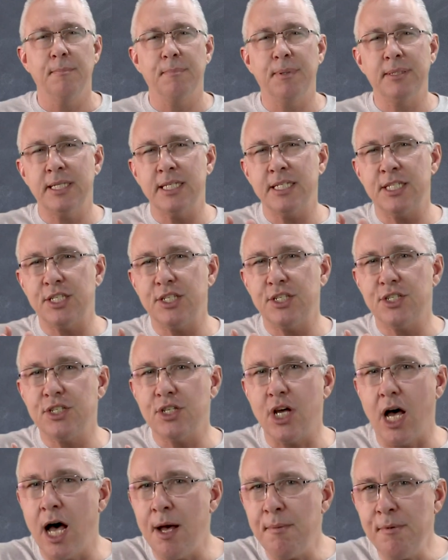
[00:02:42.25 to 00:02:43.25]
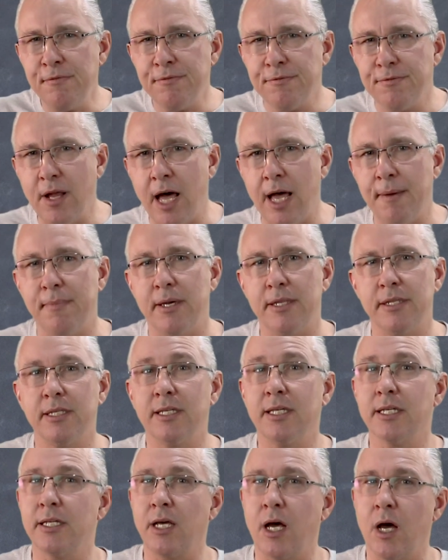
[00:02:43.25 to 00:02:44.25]
But this time of flight
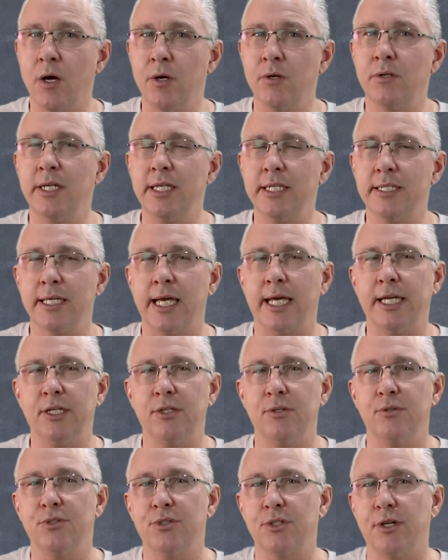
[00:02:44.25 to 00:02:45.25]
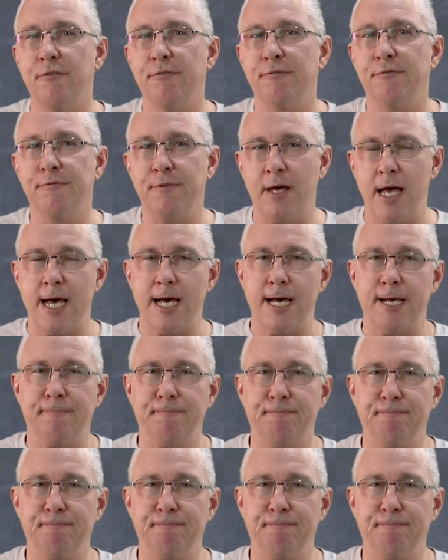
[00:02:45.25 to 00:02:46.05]
method can only take you so far.